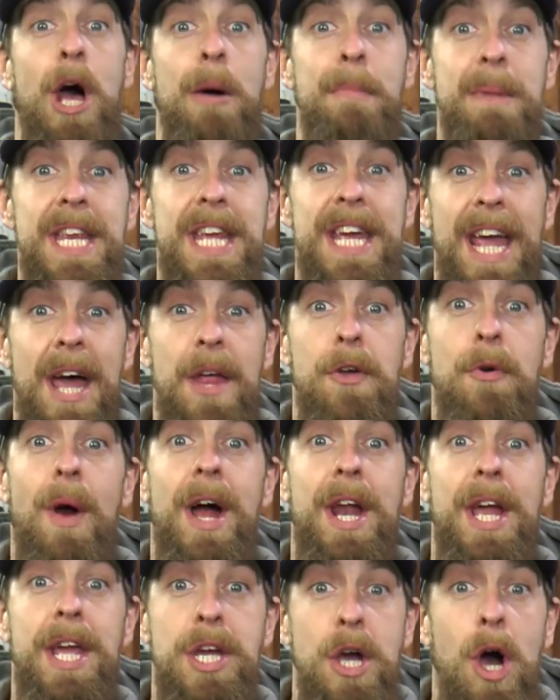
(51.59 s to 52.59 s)
coming together
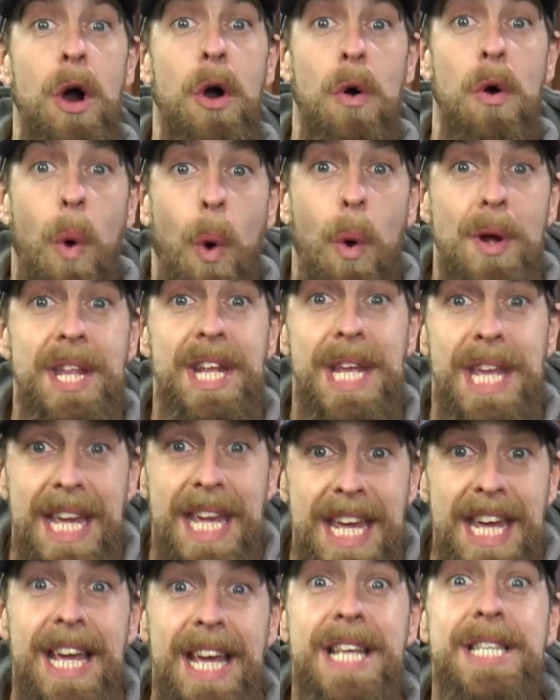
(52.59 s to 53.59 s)
on a young core that
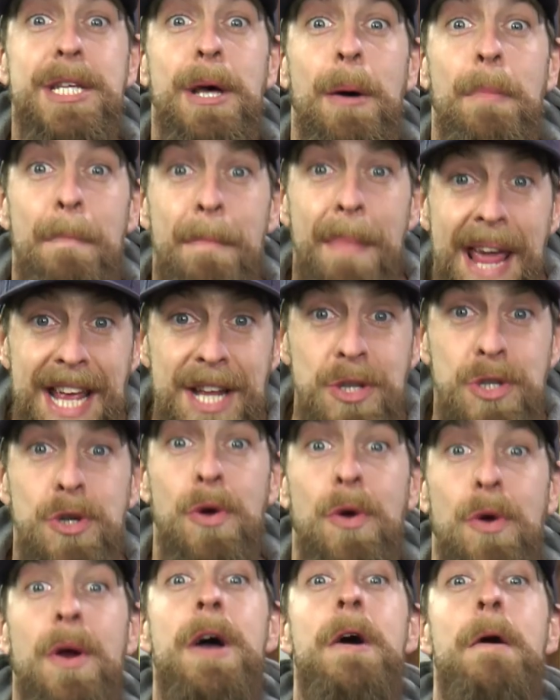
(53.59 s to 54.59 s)
he is a
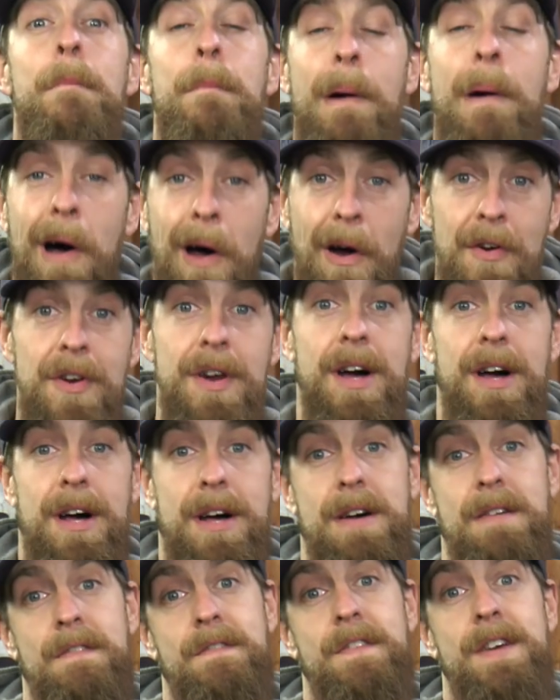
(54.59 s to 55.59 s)
major part
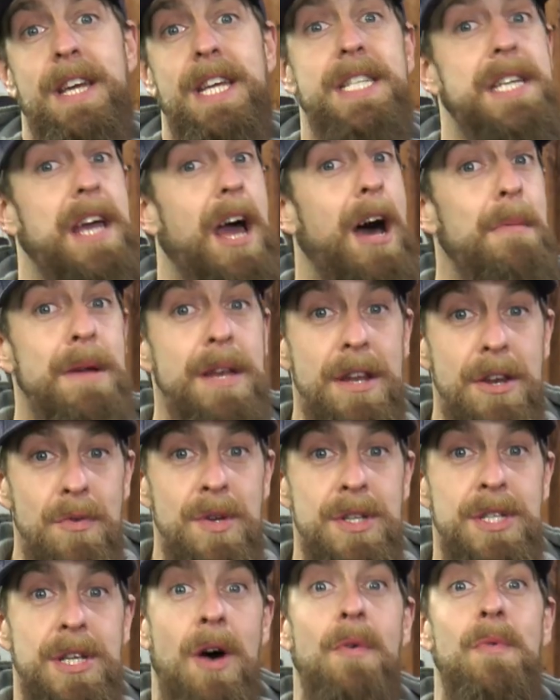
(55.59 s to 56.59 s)
of. He's coming
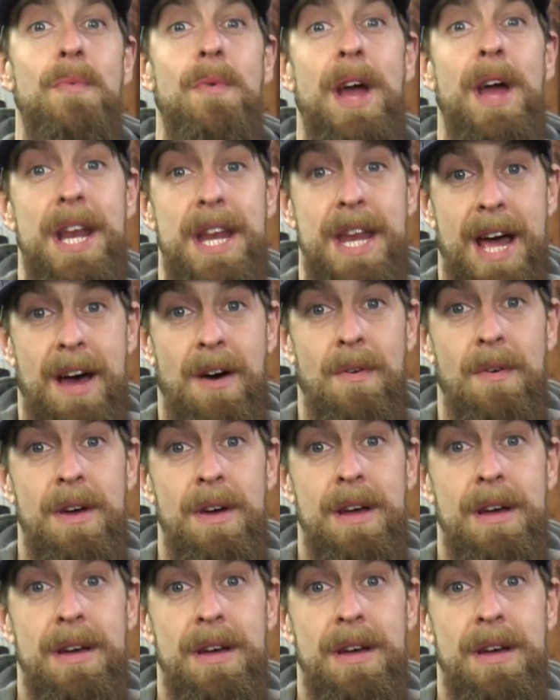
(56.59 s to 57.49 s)
into his own right now.